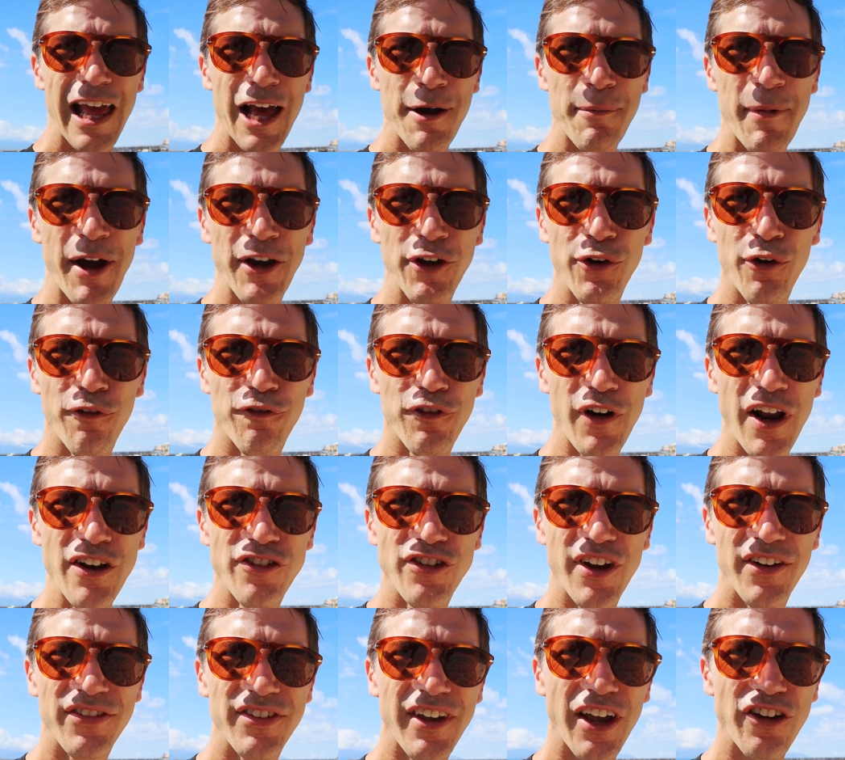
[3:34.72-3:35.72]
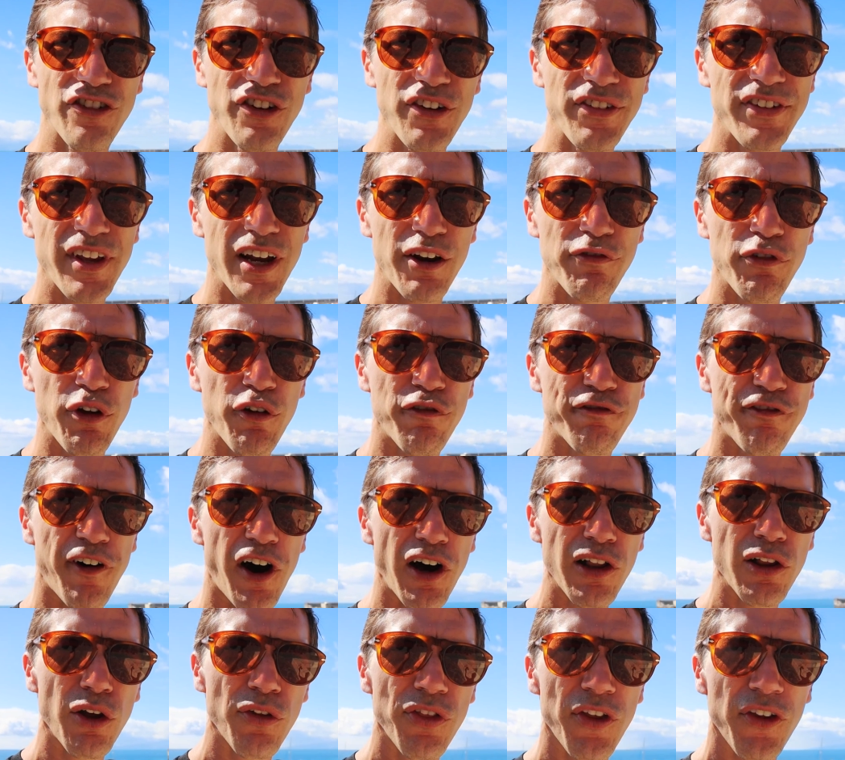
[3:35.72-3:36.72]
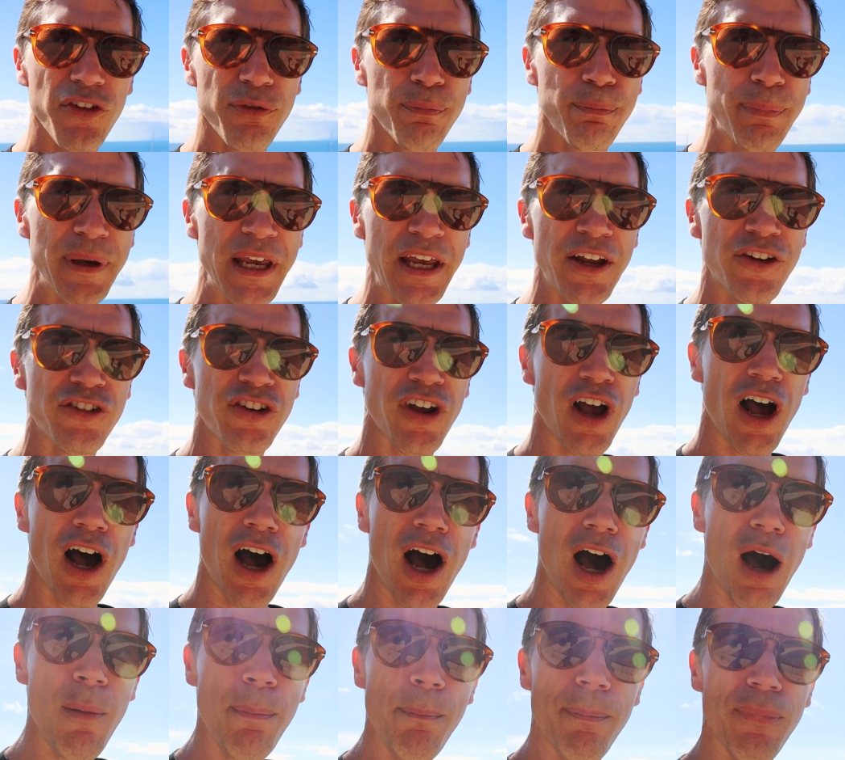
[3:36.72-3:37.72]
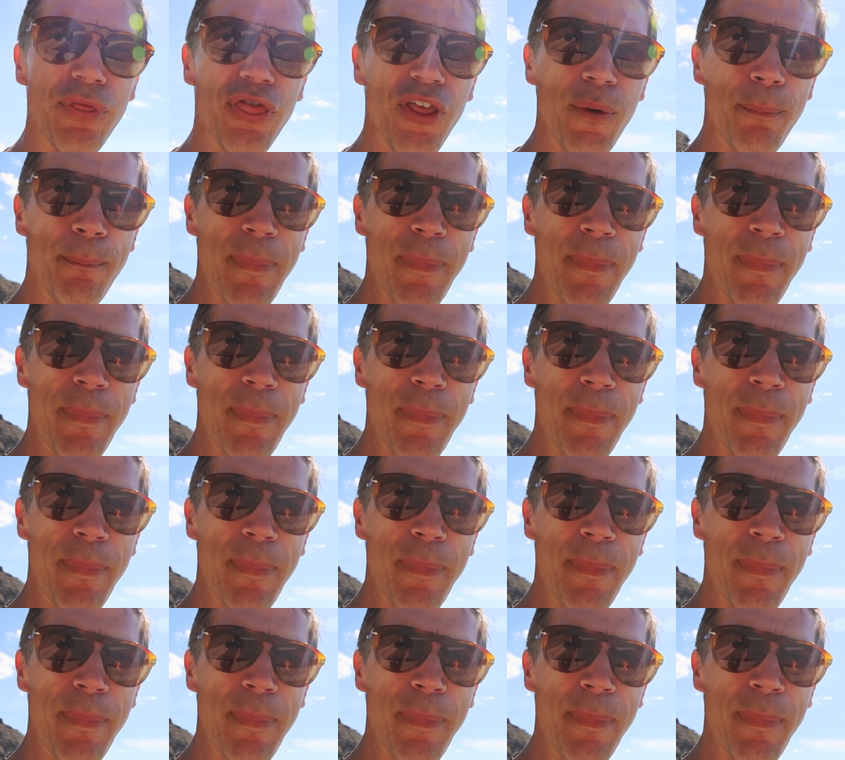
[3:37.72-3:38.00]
And my new friend Jessica, she said if you follow this beach up the